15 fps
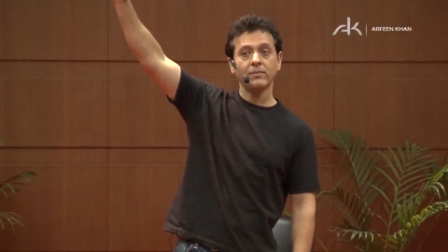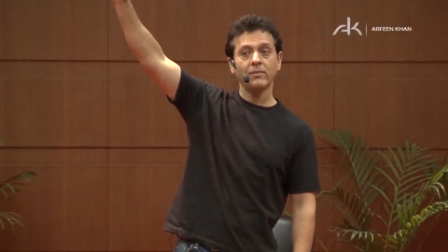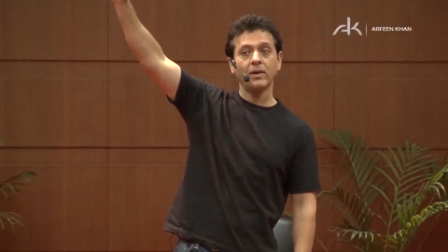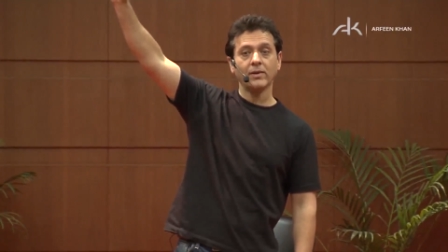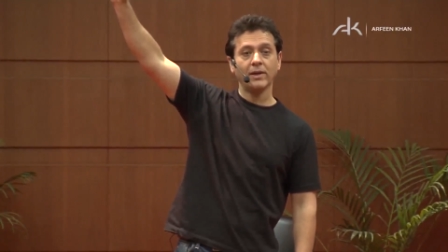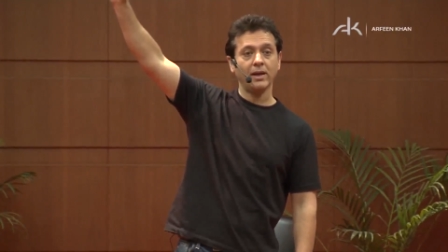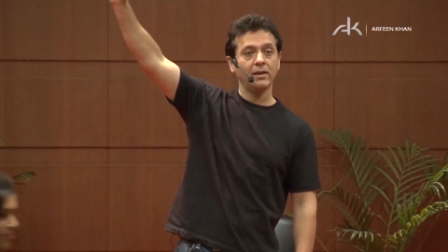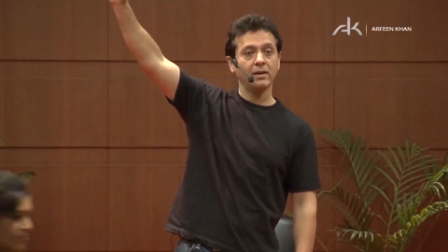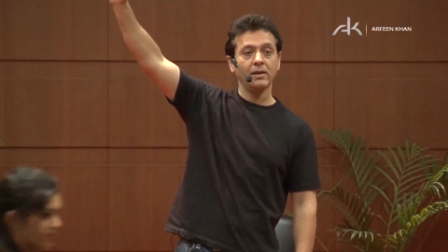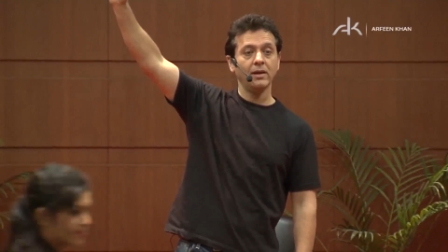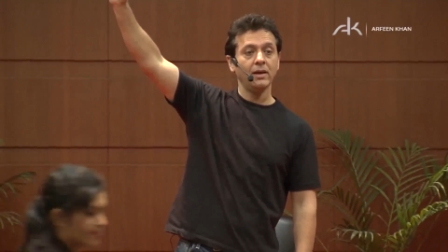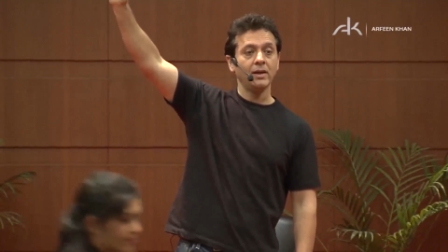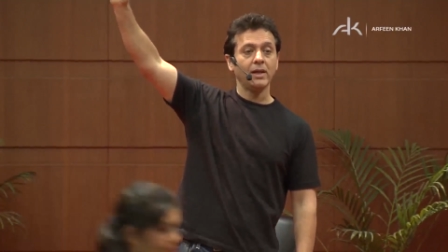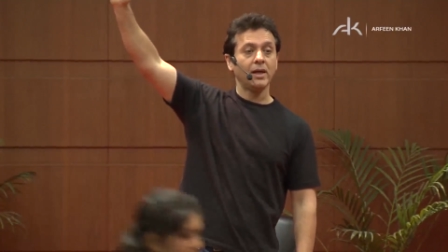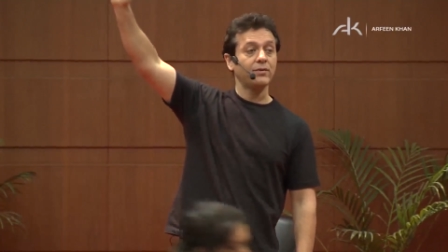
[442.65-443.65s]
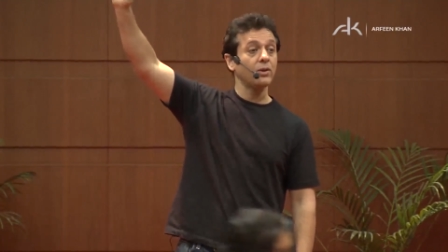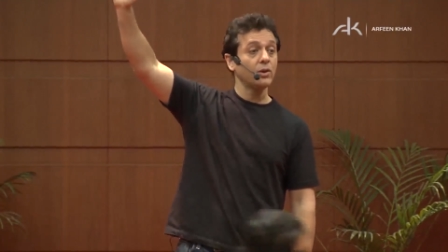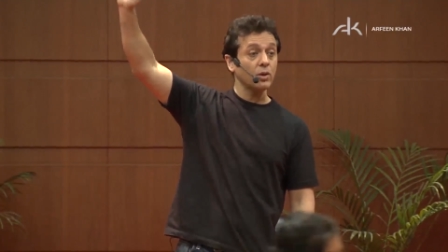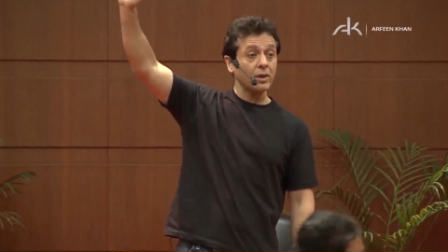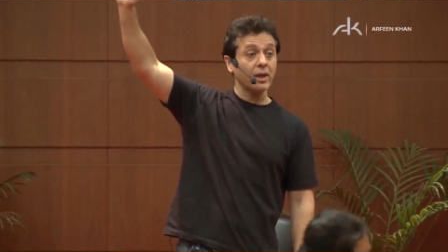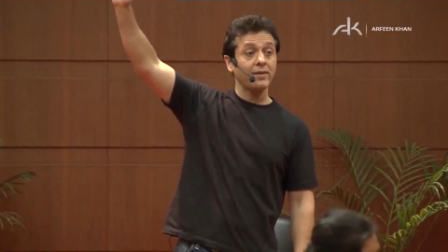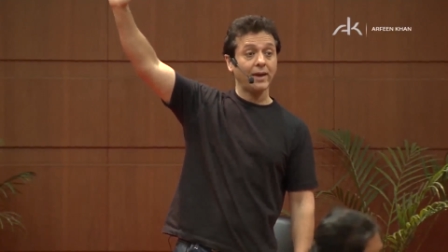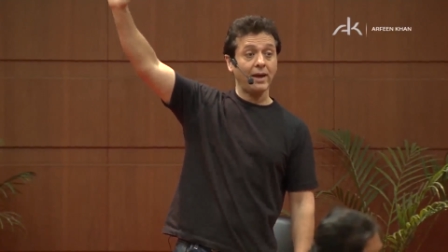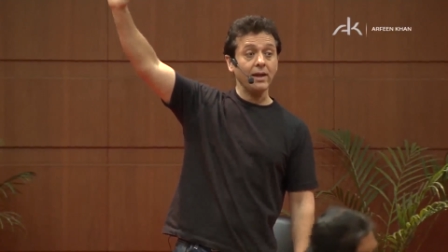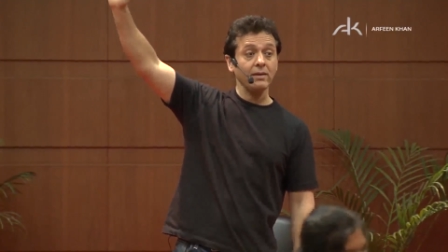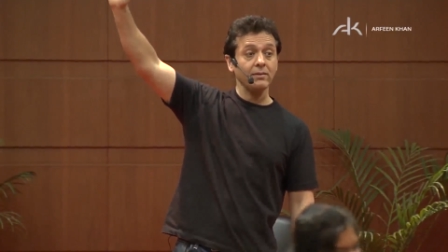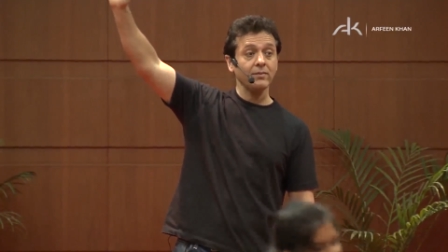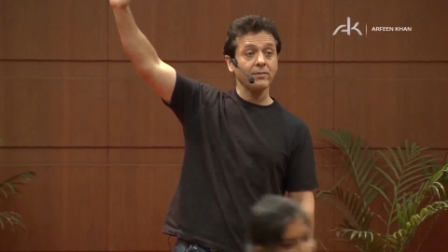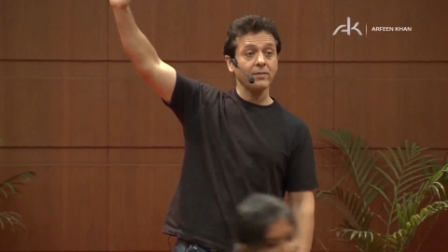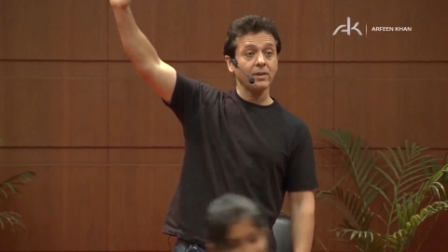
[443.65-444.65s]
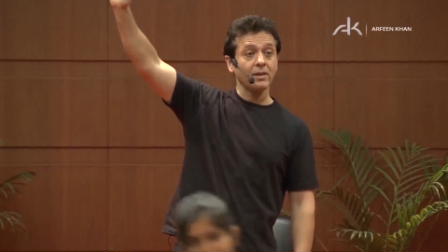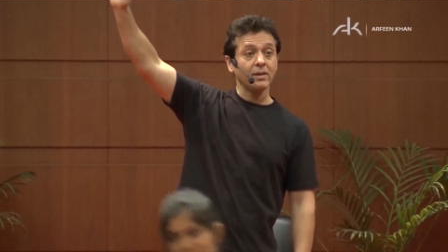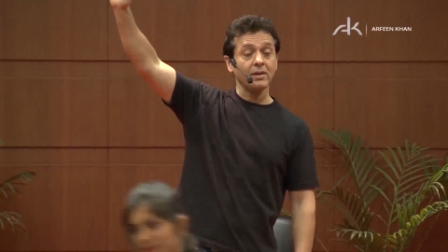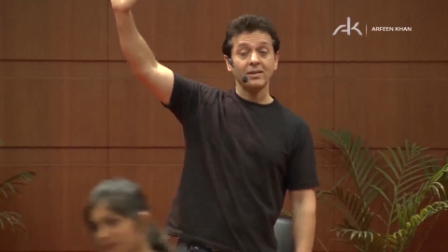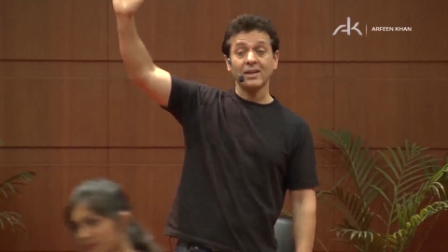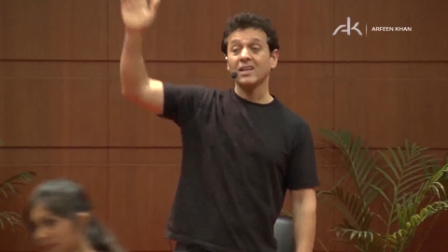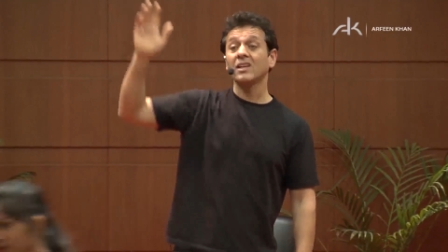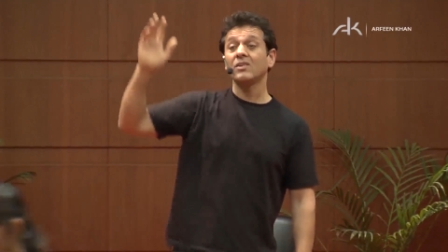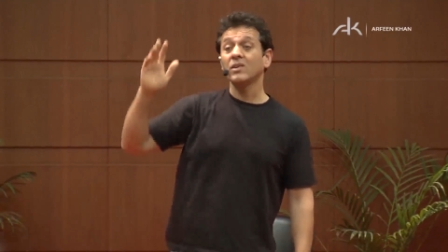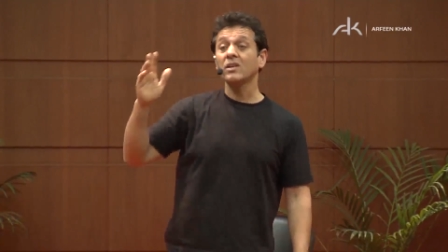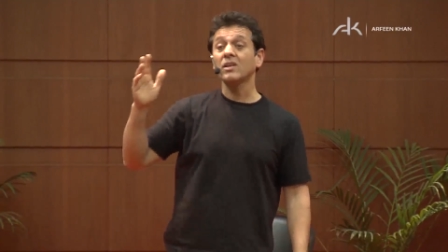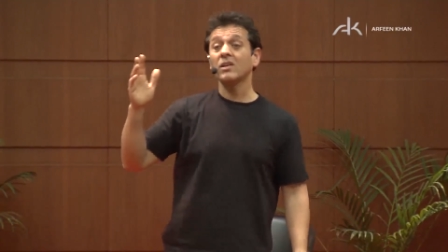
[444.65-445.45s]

Okay. Now if you look at that, that's a real,